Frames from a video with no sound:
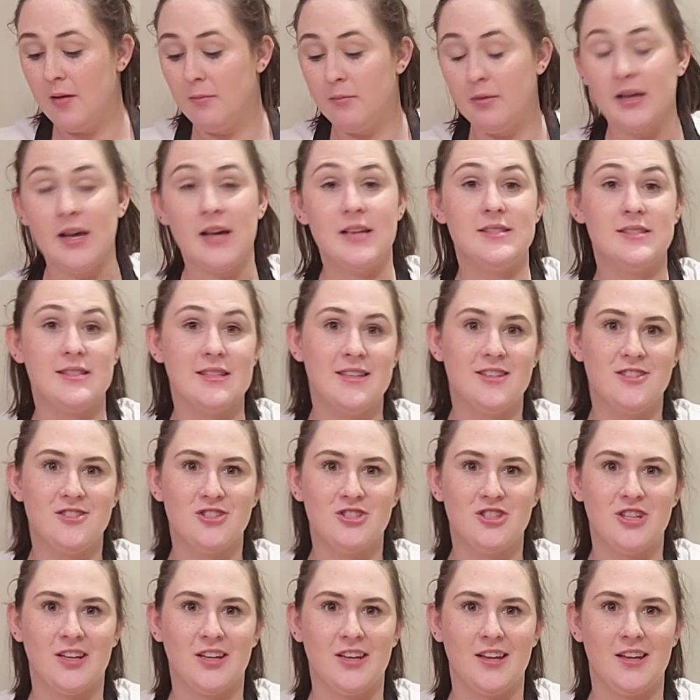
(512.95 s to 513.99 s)
because these
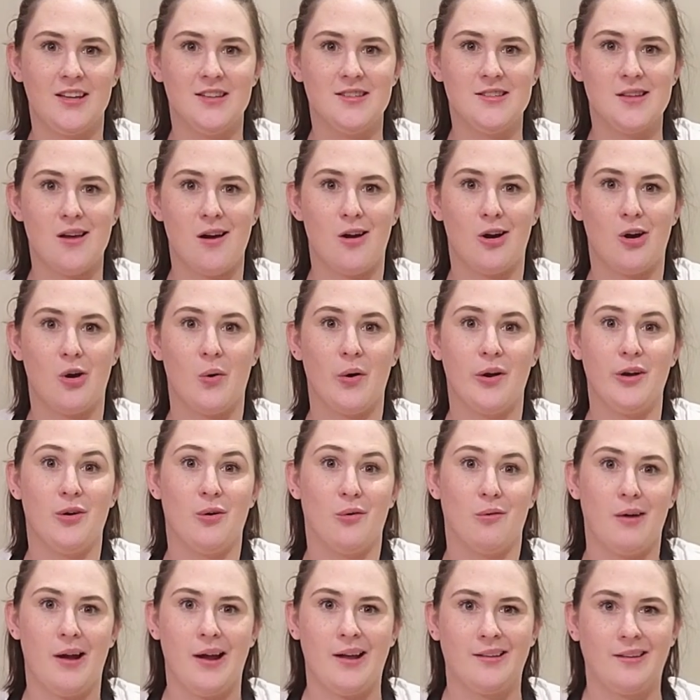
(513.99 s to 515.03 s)
chickens are going
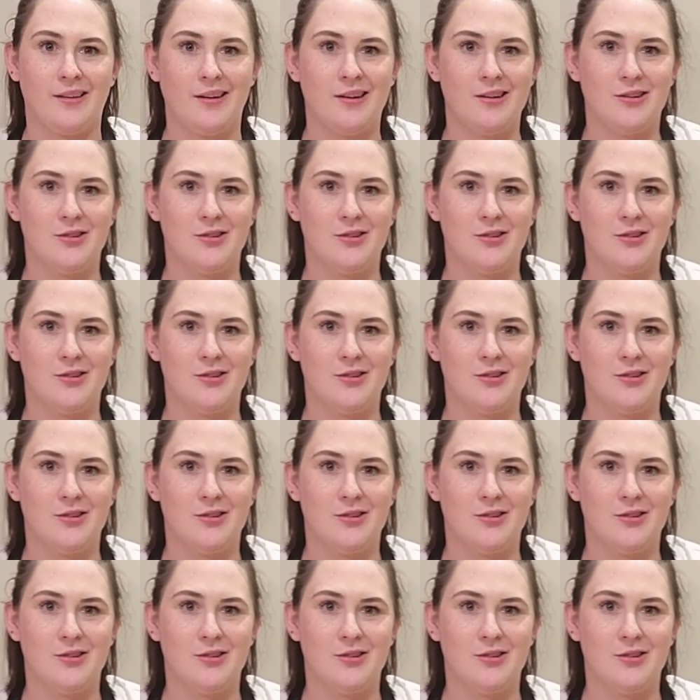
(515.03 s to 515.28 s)
directly